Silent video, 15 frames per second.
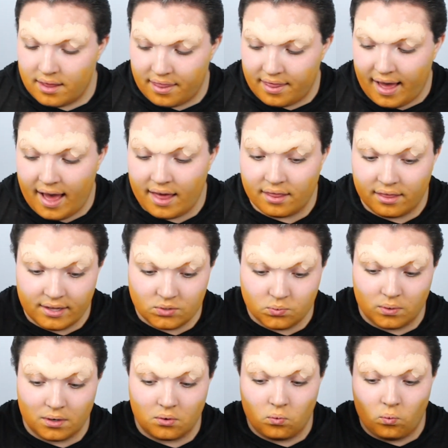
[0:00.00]
that these
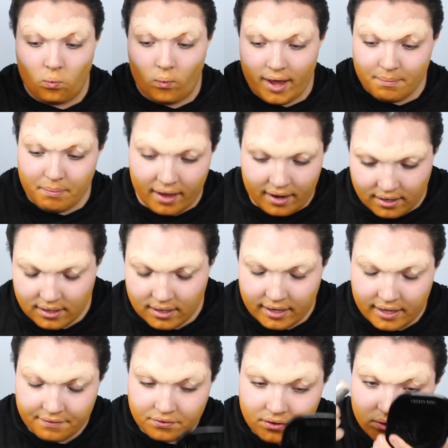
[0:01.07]
work way better
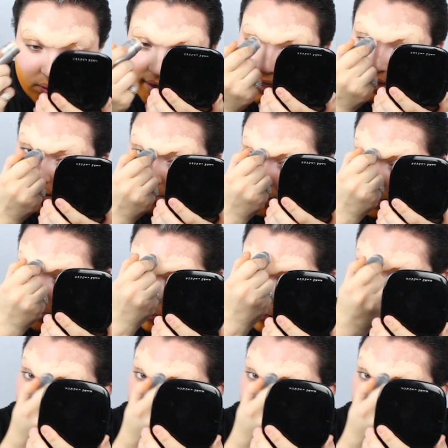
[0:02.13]
if you heat them up